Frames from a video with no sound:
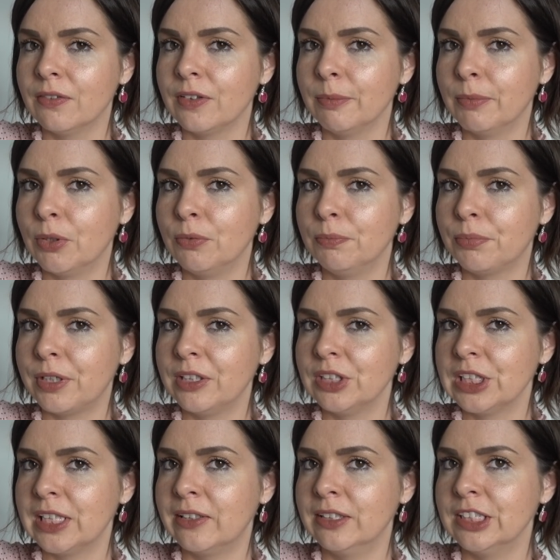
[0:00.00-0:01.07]
of the Molten Brown
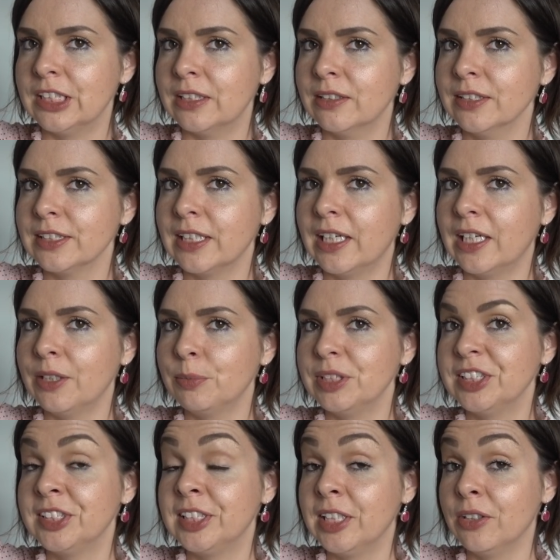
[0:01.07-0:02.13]
shower gels, and we're
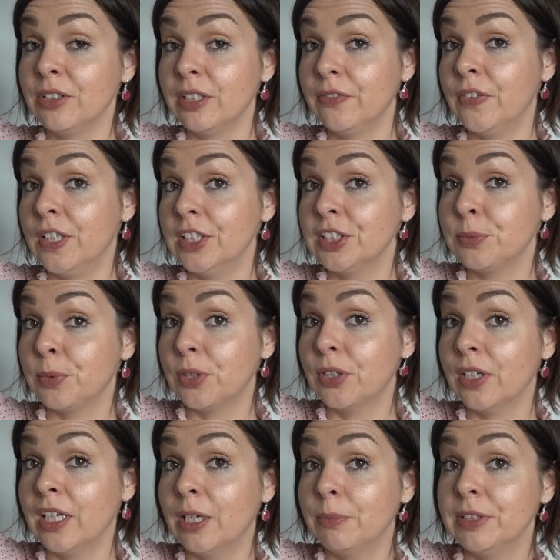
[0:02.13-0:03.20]
still on the first
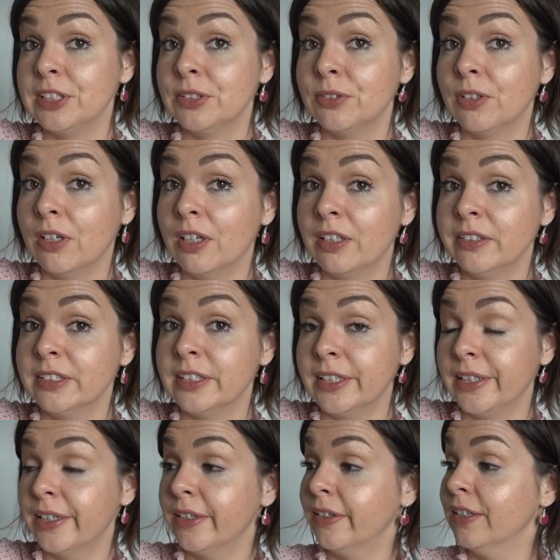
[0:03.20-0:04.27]
one, and we've still got loads to
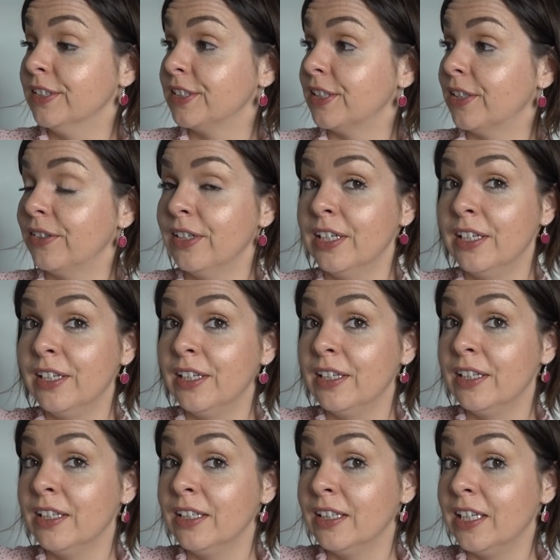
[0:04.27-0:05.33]
go. So
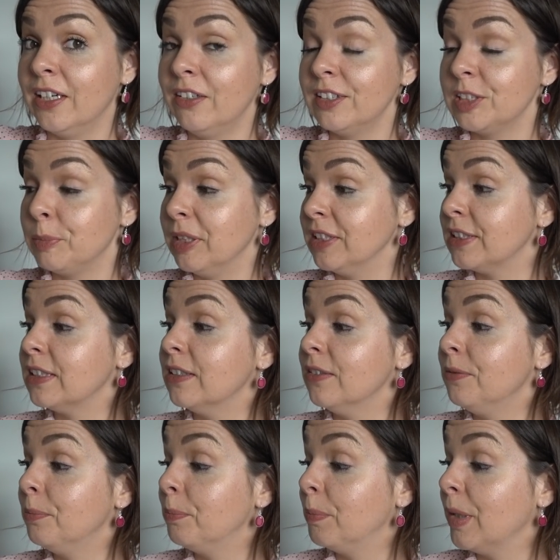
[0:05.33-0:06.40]
they are
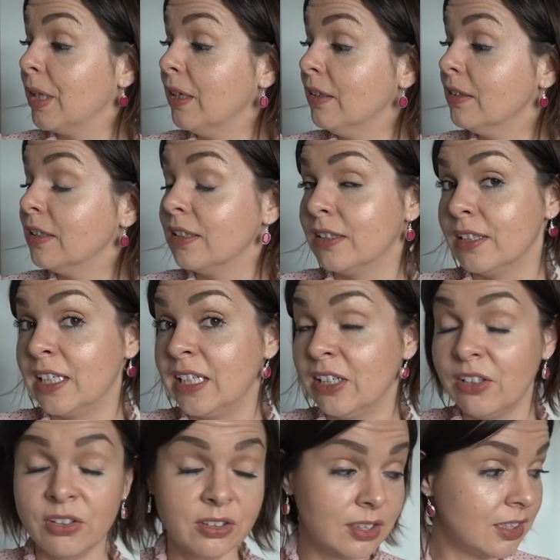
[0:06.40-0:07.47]
expensive, but they
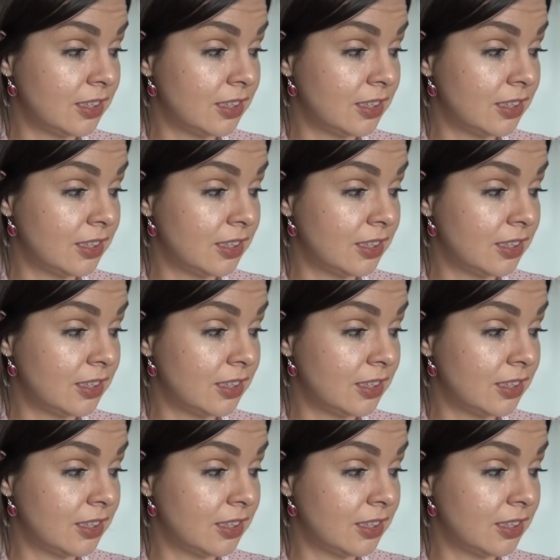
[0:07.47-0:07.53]
are long